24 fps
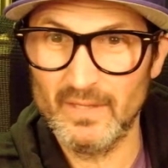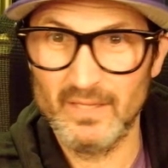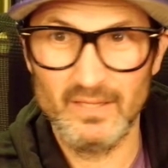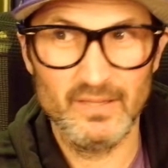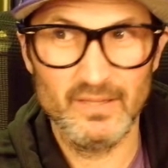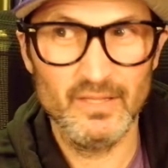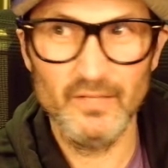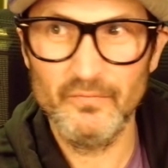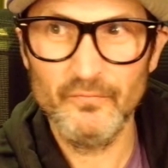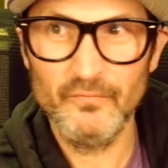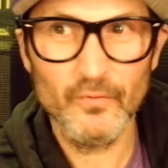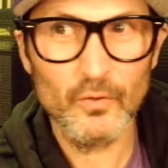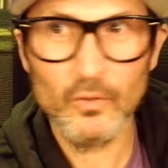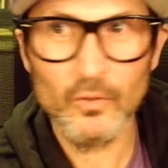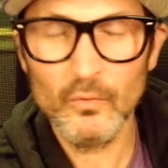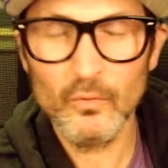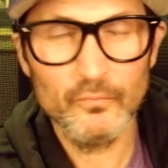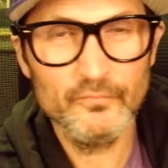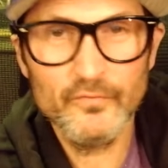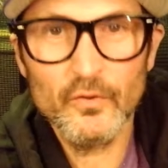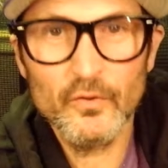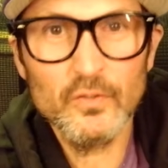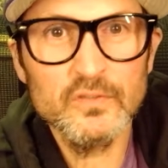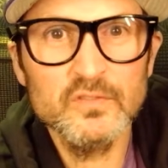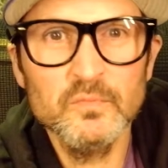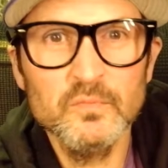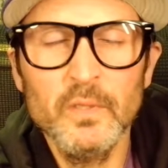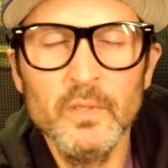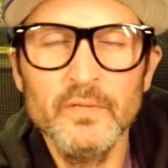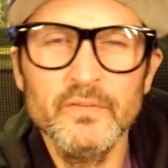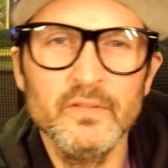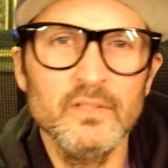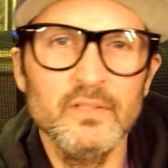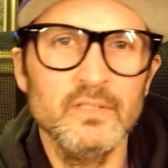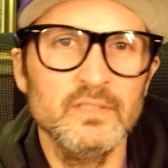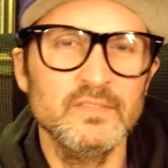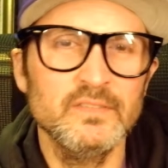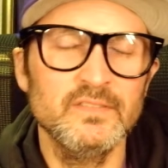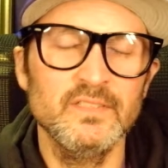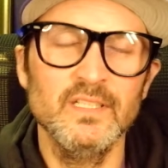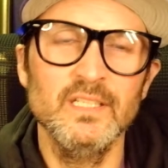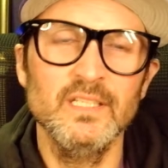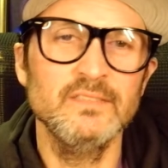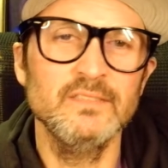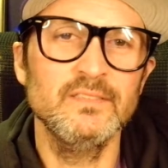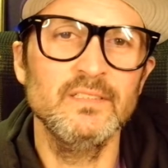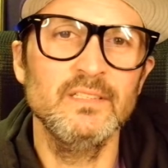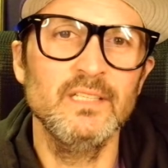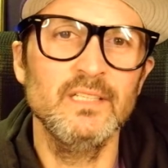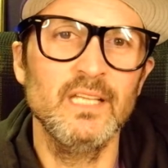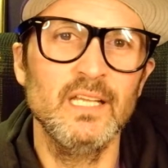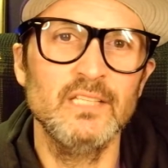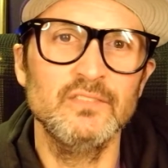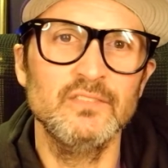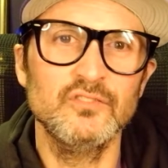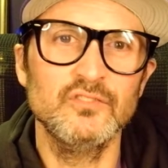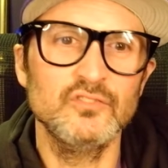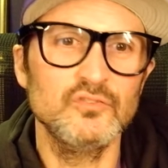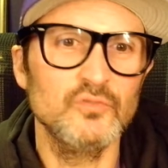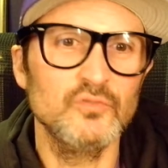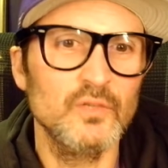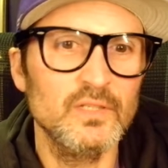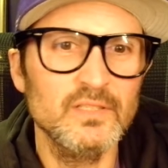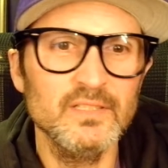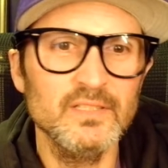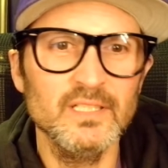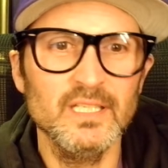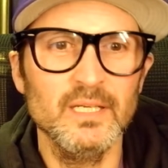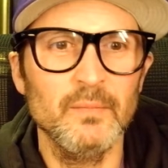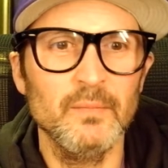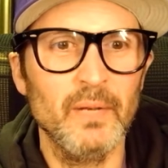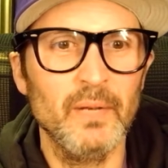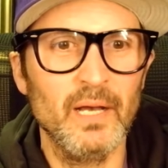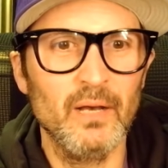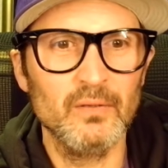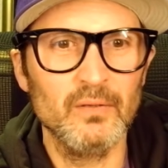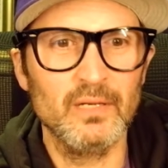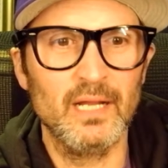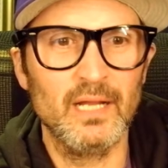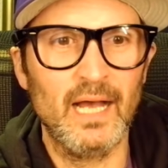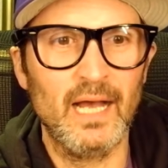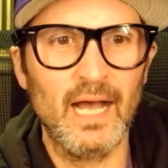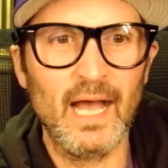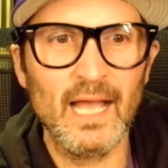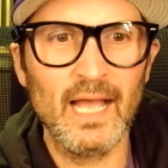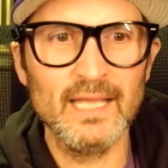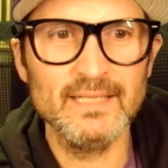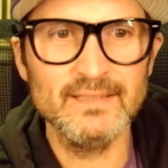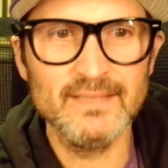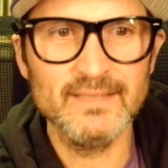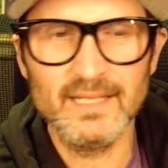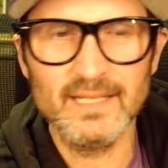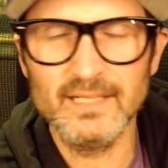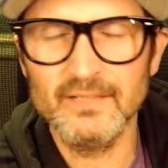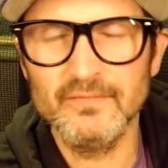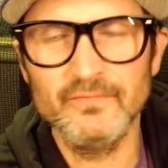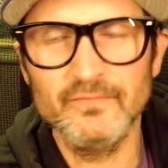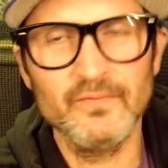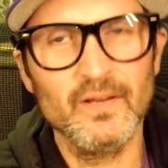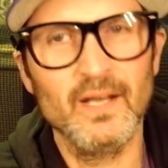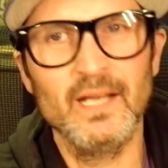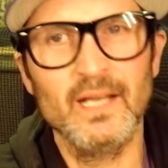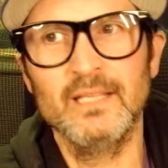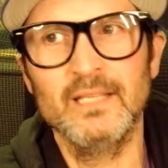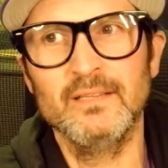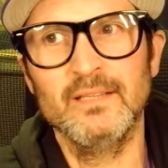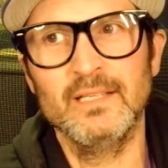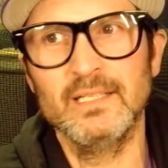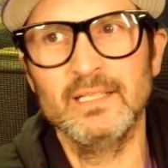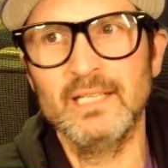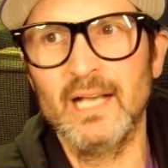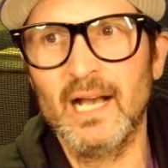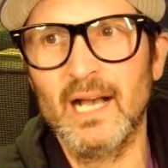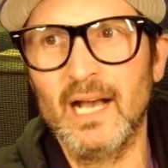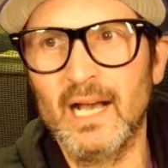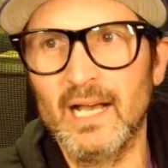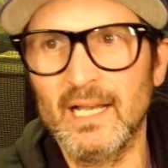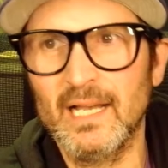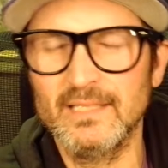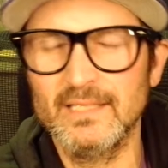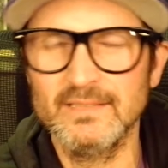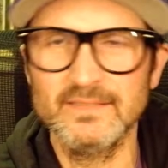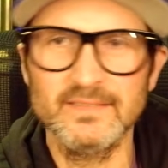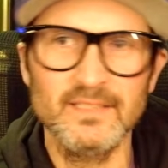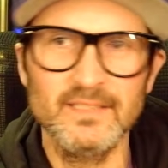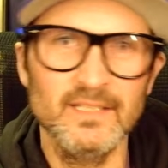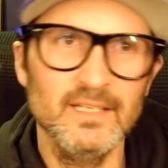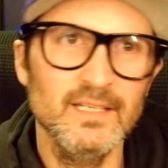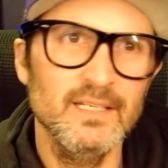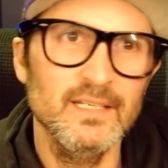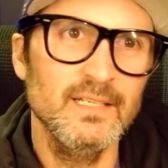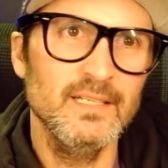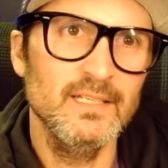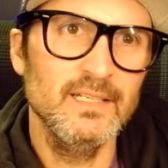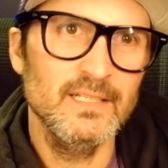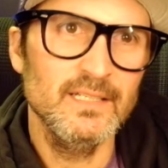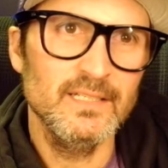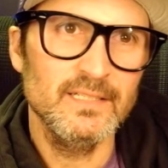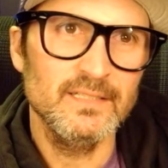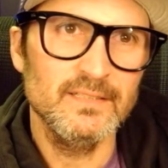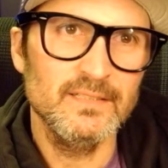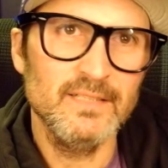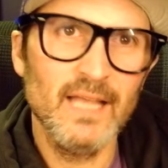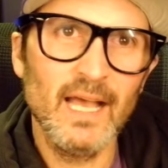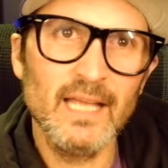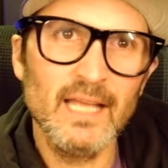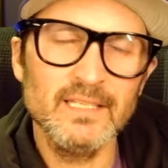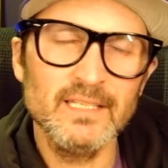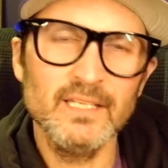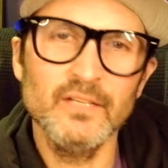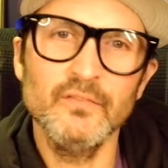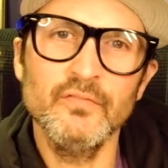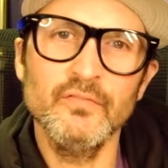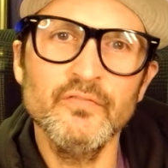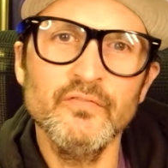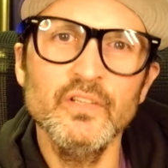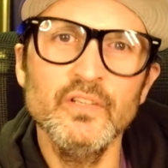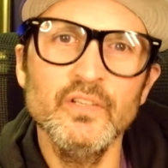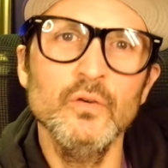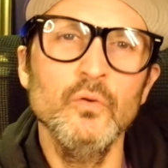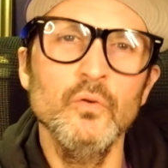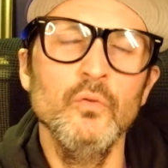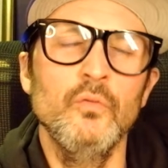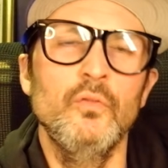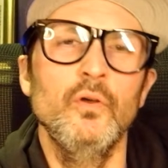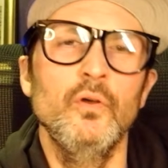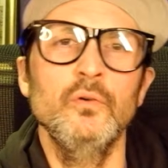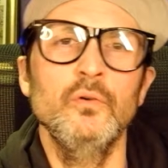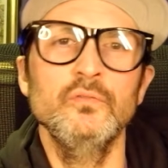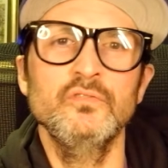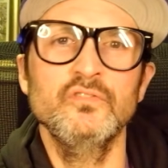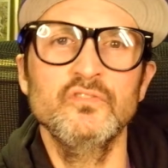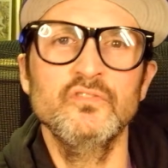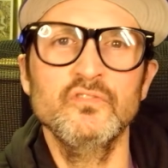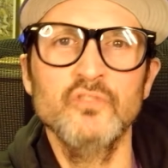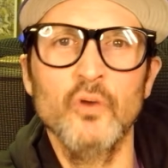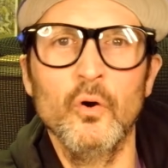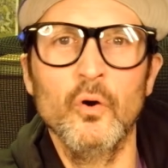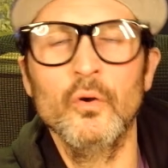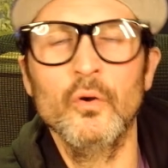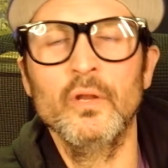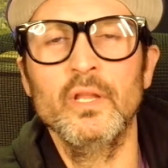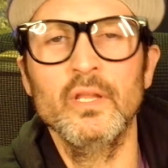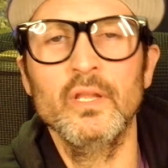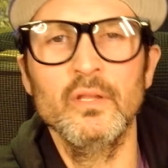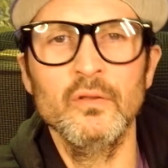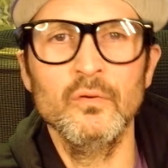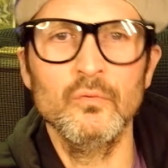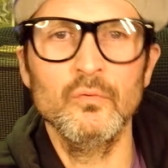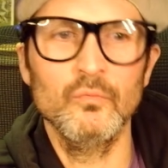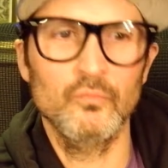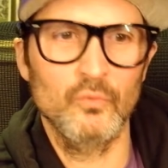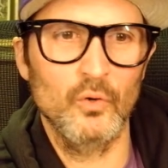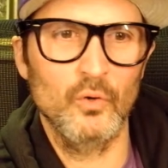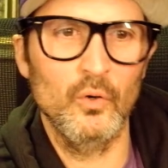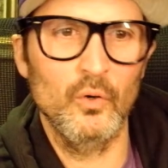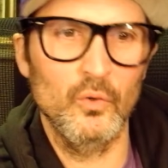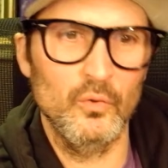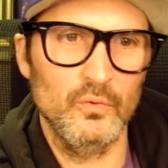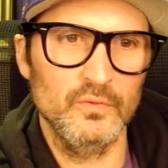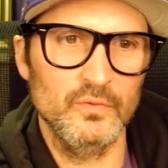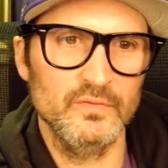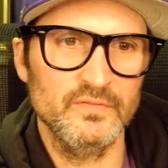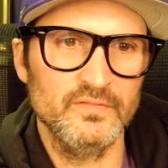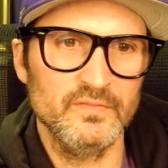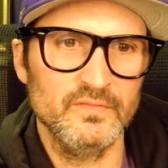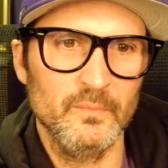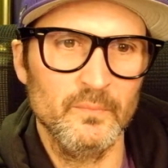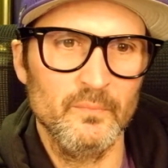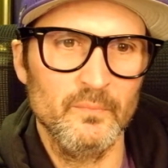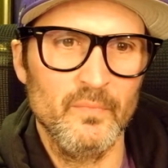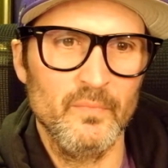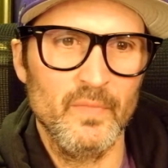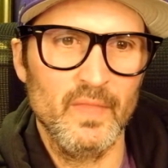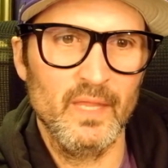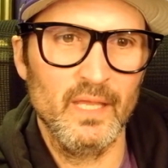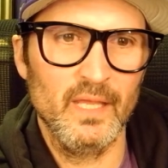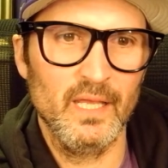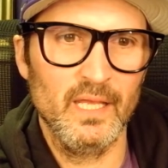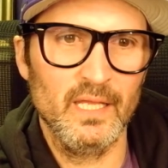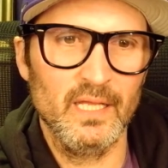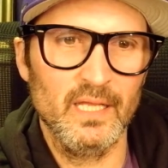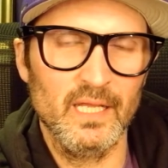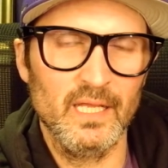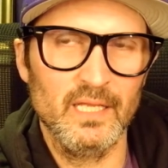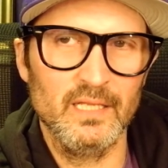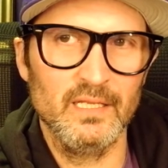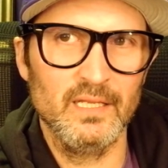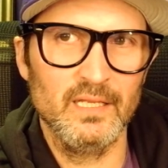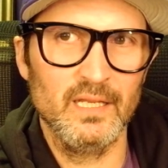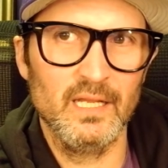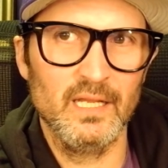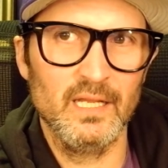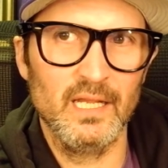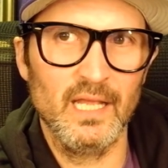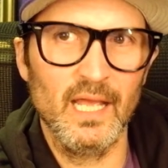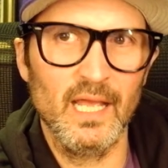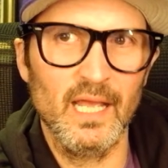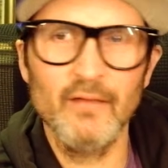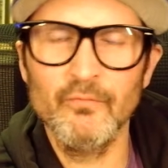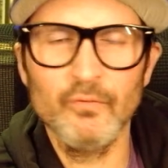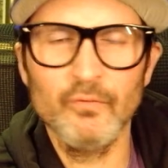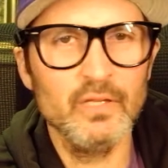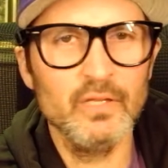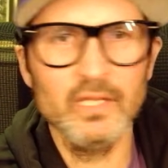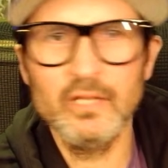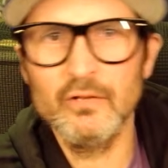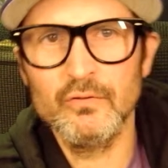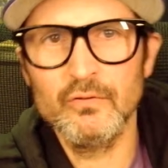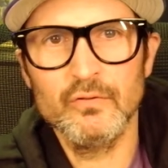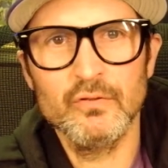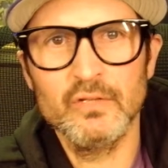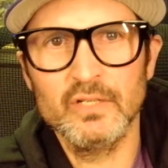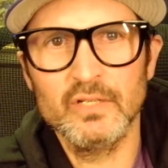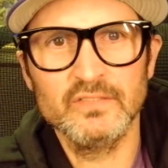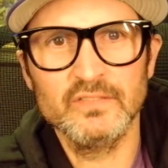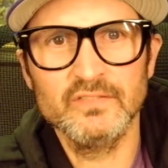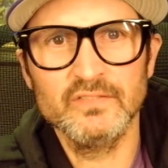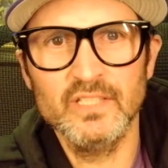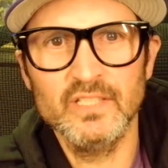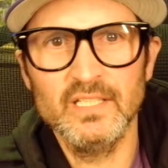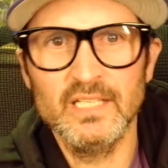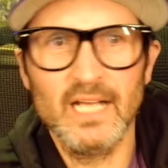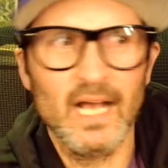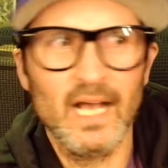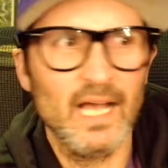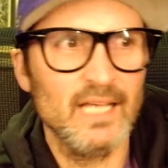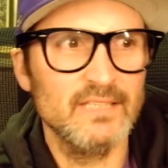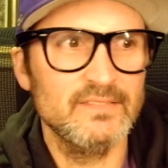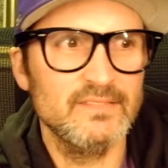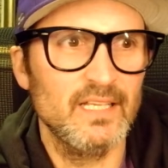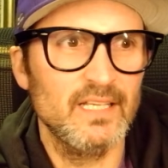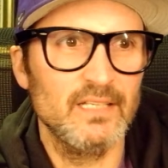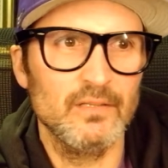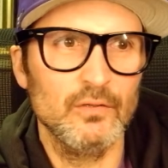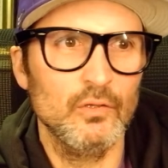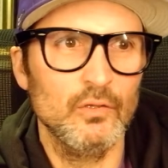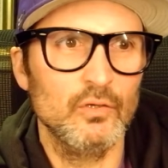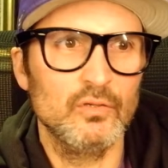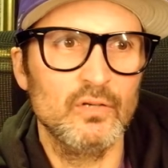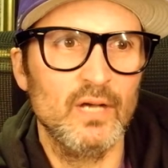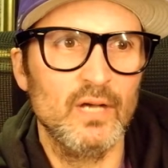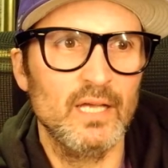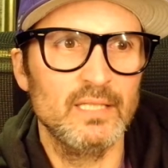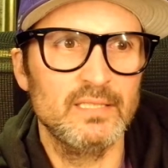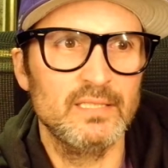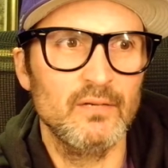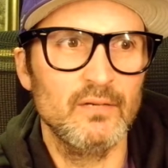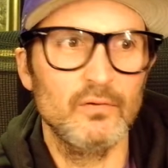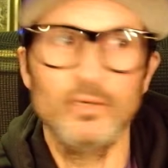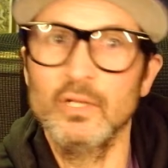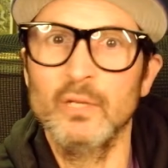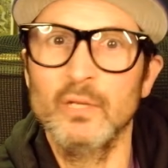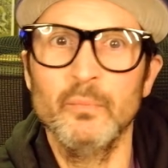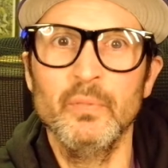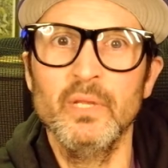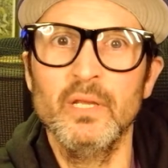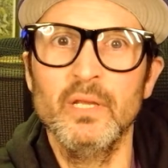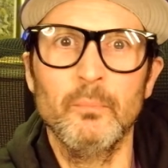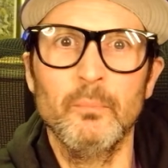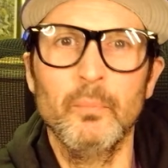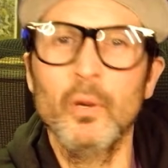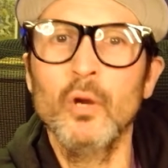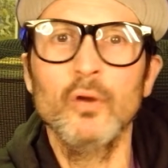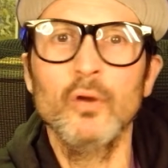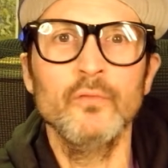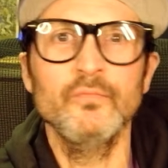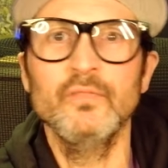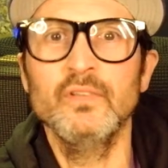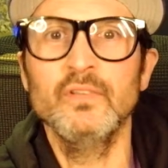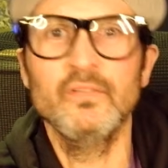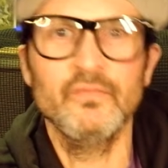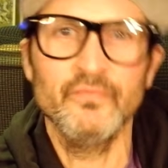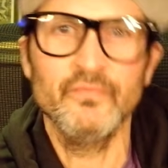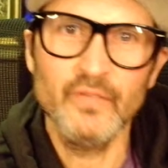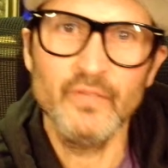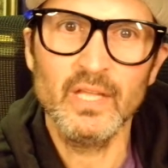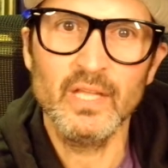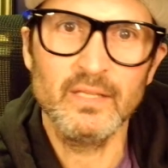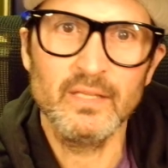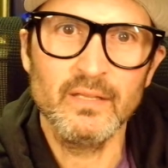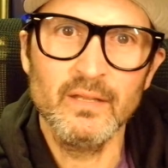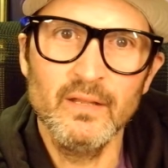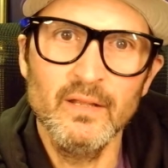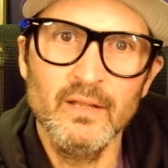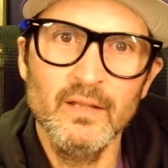the first month of the season is strictly about identifying the guys that can fill those starting roles. And every year you're going to see guys that look like they're going to be a perfect fit.